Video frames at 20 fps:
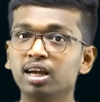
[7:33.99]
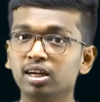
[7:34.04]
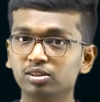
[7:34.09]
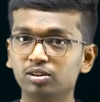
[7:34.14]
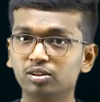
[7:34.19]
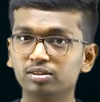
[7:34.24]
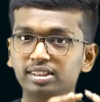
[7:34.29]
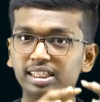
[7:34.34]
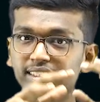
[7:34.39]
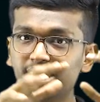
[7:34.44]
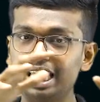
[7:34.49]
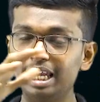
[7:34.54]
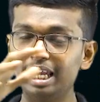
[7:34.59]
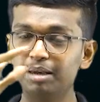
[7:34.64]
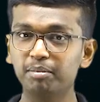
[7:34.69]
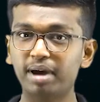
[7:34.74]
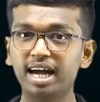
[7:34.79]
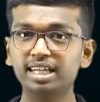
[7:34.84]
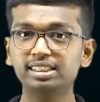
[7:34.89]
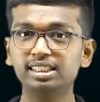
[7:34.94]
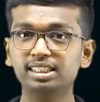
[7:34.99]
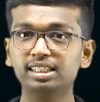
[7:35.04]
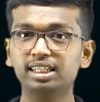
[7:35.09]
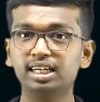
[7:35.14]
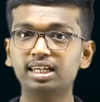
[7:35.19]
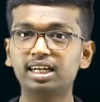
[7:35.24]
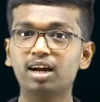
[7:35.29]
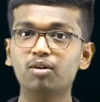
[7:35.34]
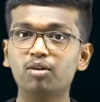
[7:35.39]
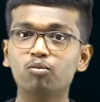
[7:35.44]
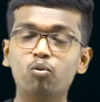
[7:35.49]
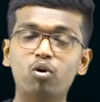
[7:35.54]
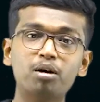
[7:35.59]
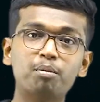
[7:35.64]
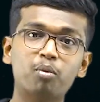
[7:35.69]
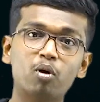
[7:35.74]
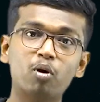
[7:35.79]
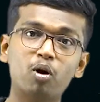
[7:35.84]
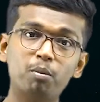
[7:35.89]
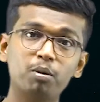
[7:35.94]
So just imagine it and
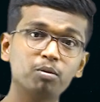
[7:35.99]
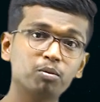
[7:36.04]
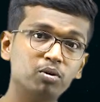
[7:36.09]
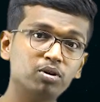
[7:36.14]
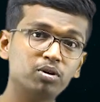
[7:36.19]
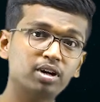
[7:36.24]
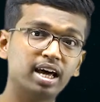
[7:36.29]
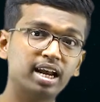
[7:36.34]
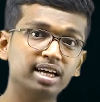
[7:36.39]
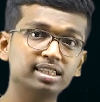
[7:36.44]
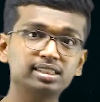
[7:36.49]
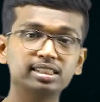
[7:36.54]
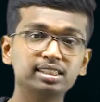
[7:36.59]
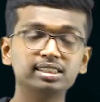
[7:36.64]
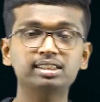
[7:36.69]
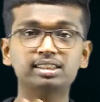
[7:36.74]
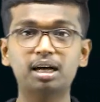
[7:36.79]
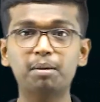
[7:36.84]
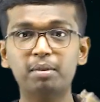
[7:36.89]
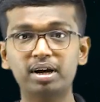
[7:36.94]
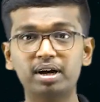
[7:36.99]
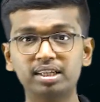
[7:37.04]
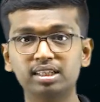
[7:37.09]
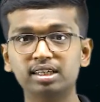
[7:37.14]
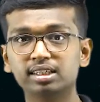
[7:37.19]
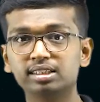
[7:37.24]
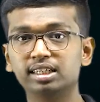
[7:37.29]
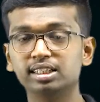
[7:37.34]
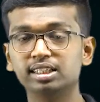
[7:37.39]
what problem could arise in some other